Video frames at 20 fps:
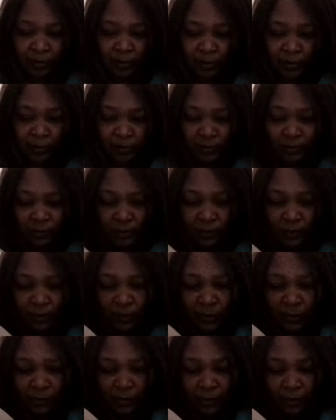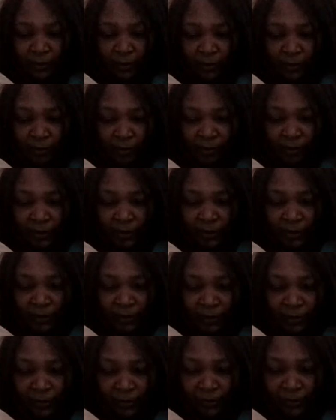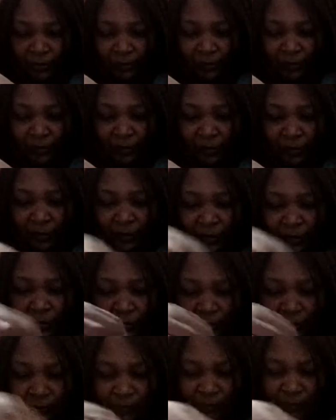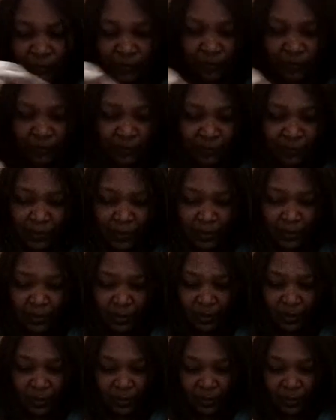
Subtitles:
Cause she wouldn't have hair on her ears. Yeah, she would be.